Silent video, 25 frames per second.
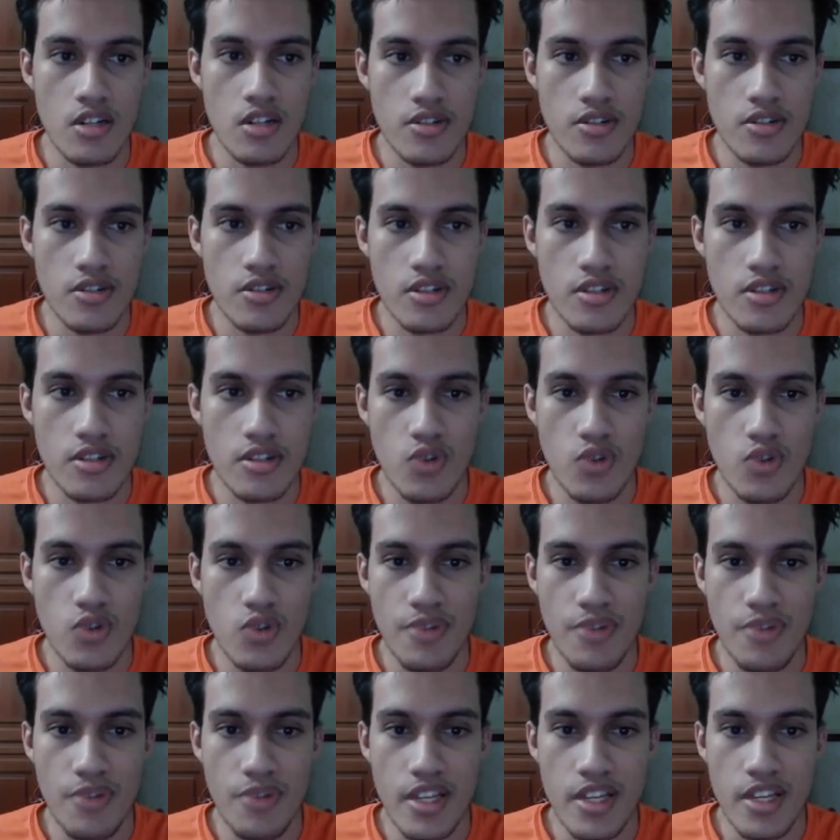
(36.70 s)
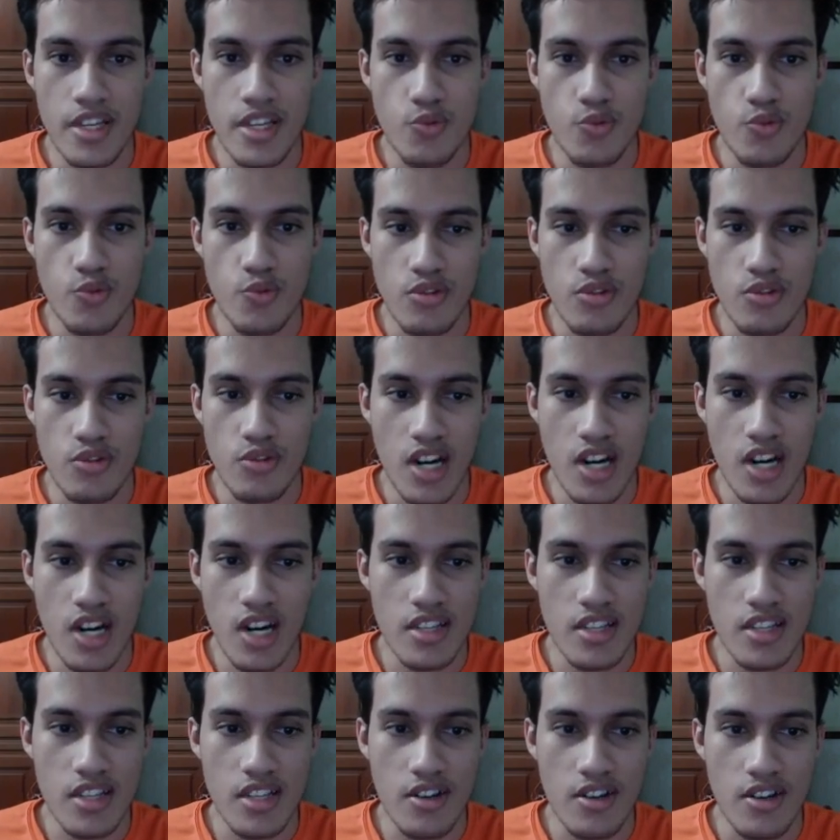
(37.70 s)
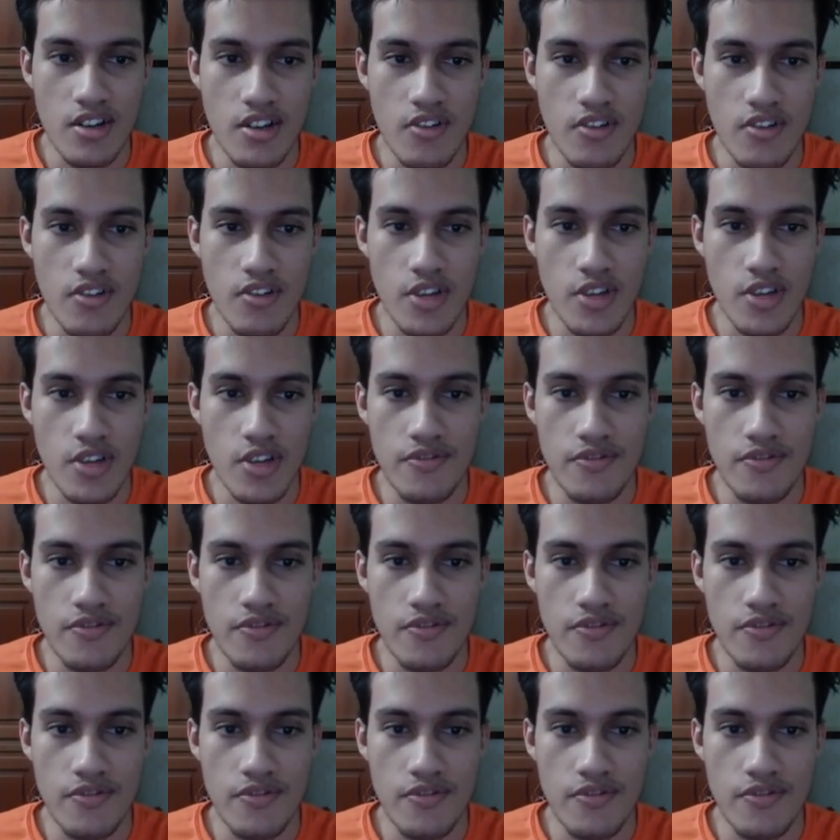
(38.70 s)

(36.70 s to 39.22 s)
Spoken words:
Swampert is weak to grass, and of course you have